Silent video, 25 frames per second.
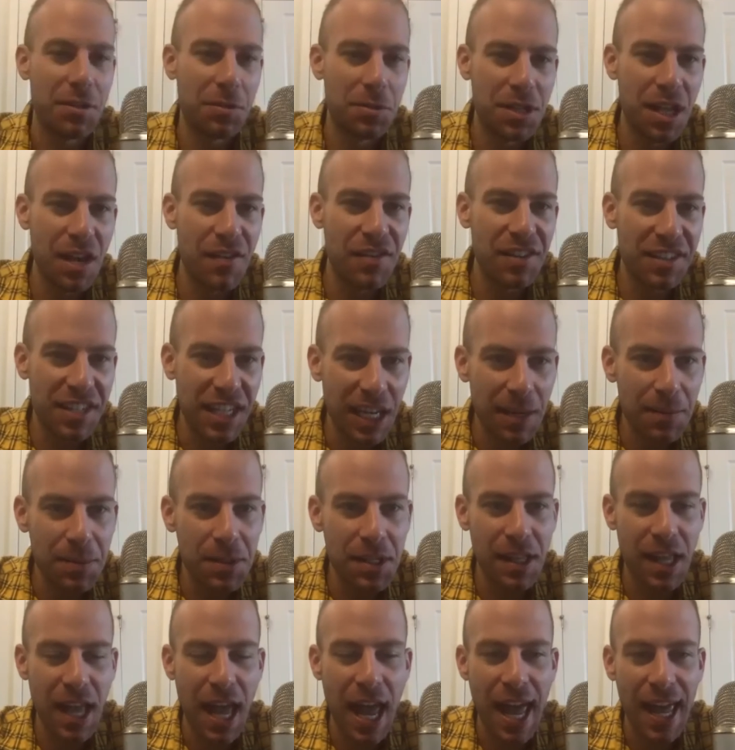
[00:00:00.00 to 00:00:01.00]
7 teams
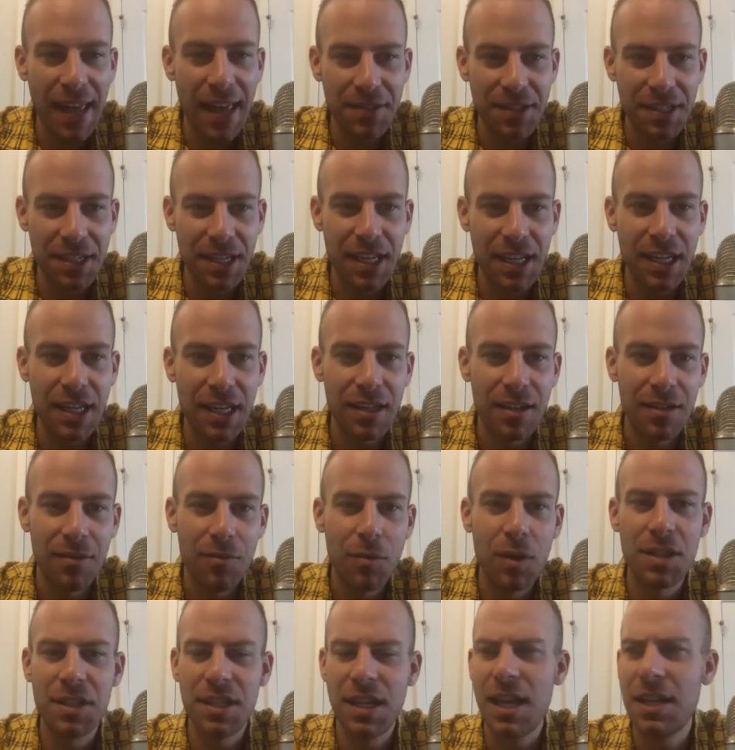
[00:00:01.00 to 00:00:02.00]
in the AFC.
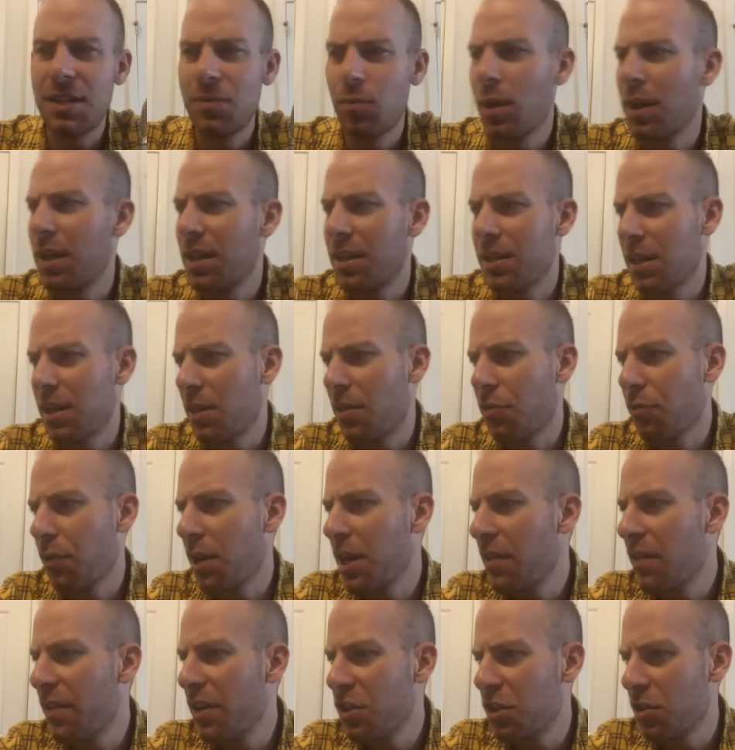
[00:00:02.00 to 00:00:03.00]
What is it? 3
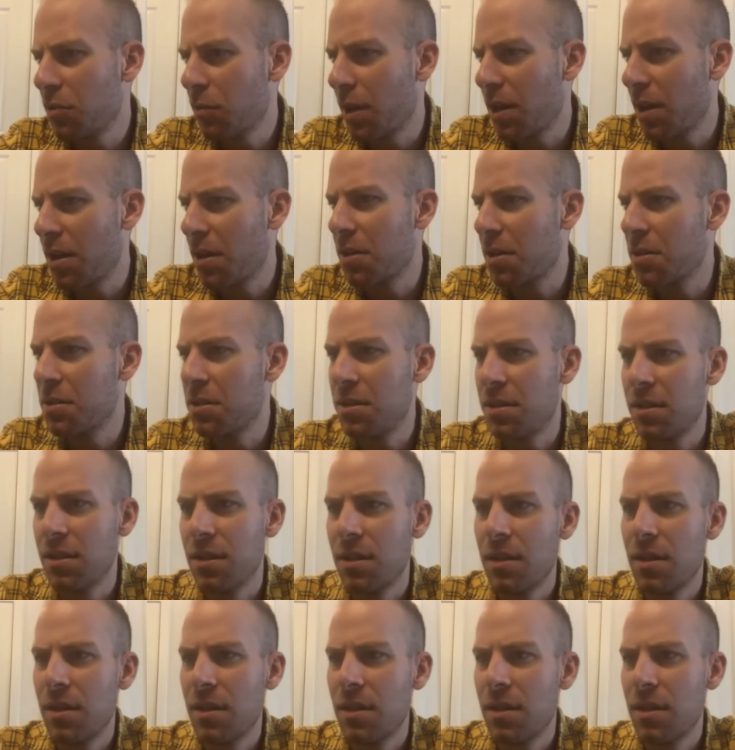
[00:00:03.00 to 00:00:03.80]
division winners?